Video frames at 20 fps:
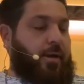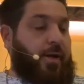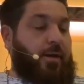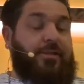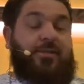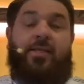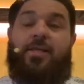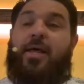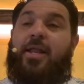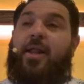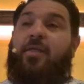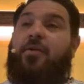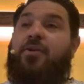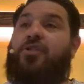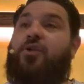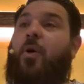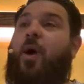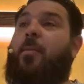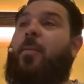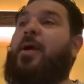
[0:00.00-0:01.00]
To let others
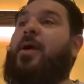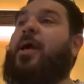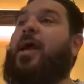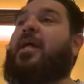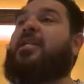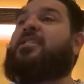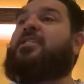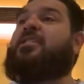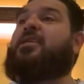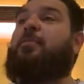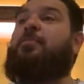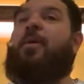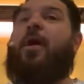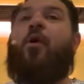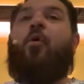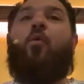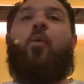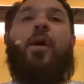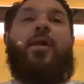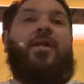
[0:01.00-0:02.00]
know I'm it's to bear
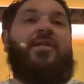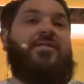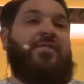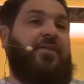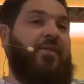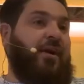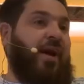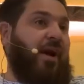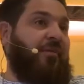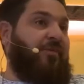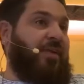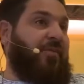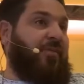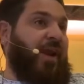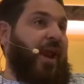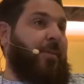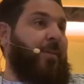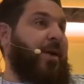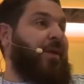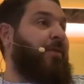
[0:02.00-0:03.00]
witness to the covenant that
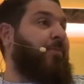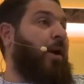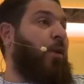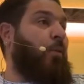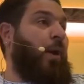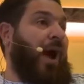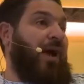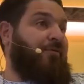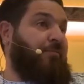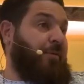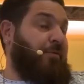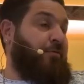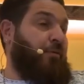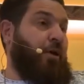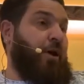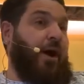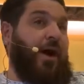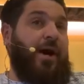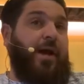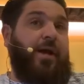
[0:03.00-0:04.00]
I made to my wife before
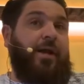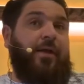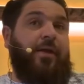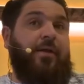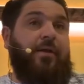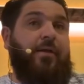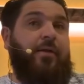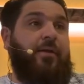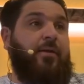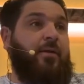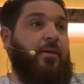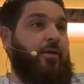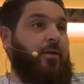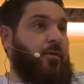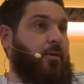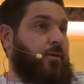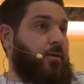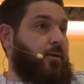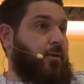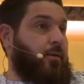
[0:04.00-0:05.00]
God.
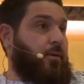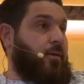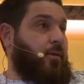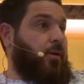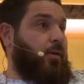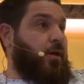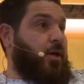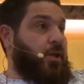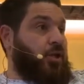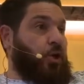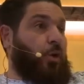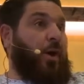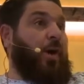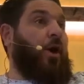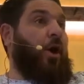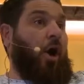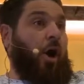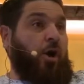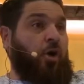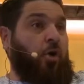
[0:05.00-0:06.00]
So in
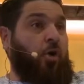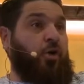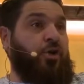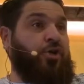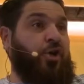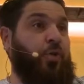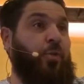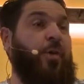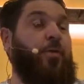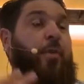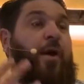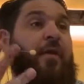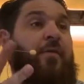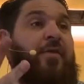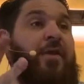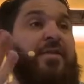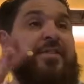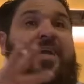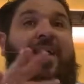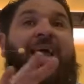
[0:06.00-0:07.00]
our culture, we wear
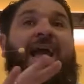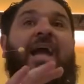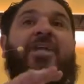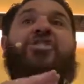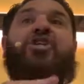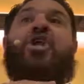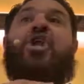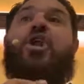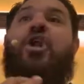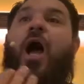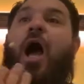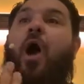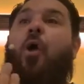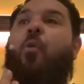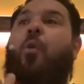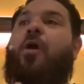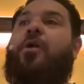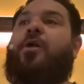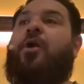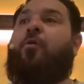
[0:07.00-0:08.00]
these, and to not
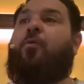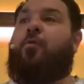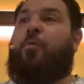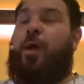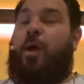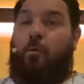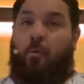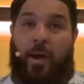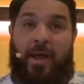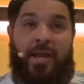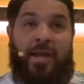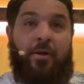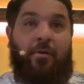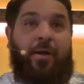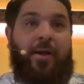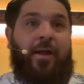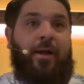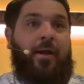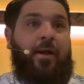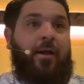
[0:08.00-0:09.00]
wear your wedding
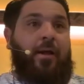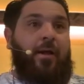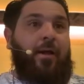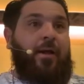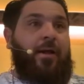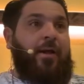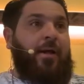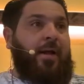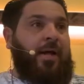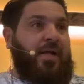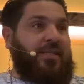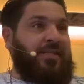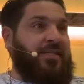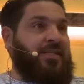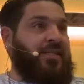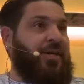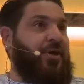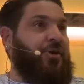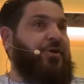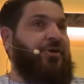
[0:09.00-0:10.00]
ring is
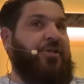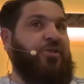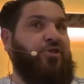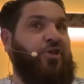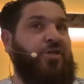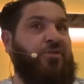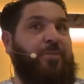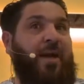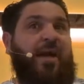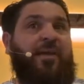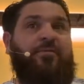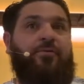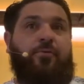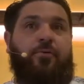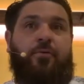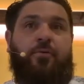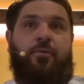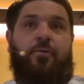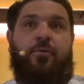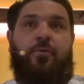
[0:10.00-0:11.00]
considered
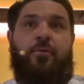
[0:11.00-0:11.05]
disrespectful.